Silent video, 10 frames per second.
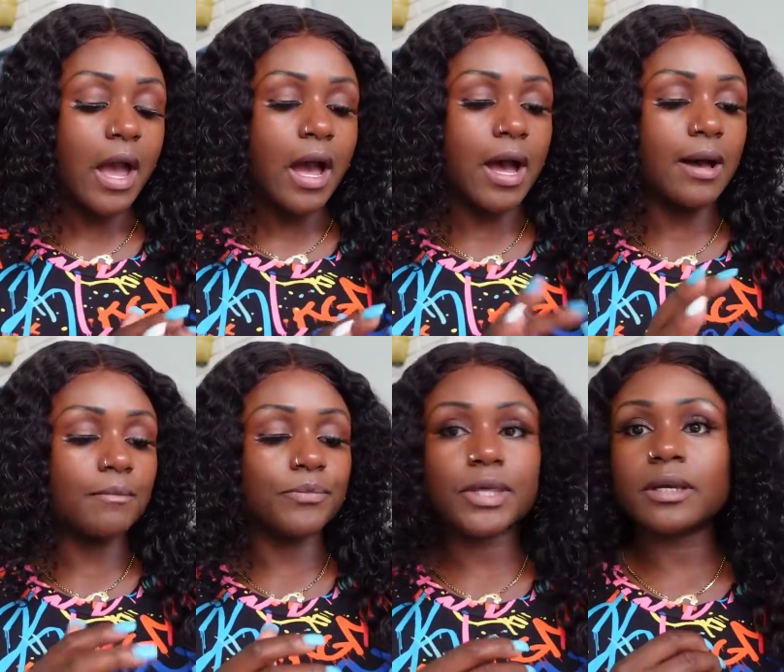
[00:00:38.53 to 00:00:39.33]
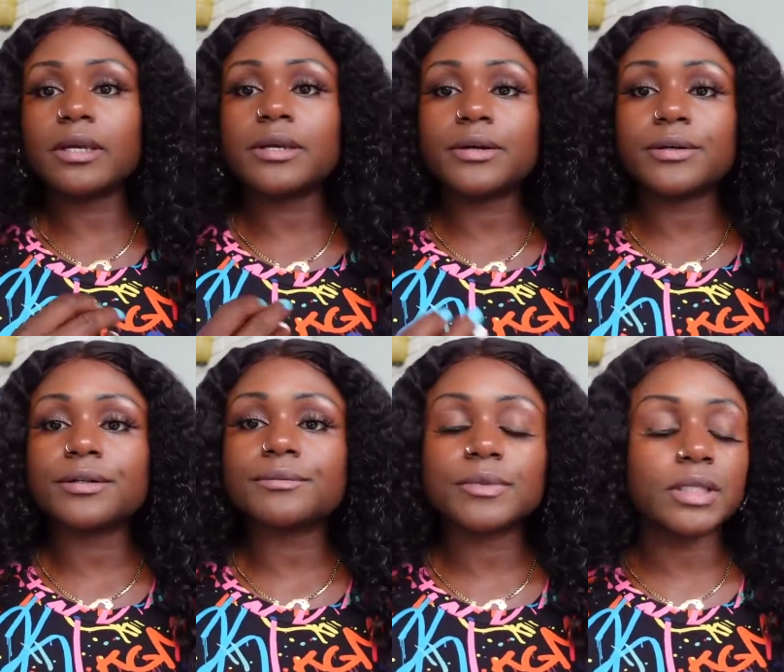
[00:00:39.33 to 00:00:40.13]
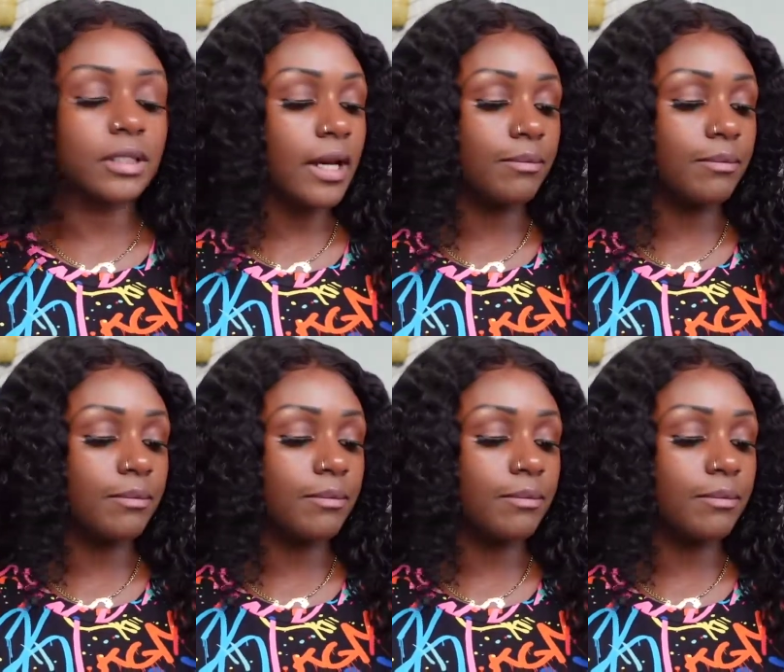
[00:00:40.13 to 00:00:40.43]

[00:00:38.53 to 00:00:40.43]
Um, the hair that I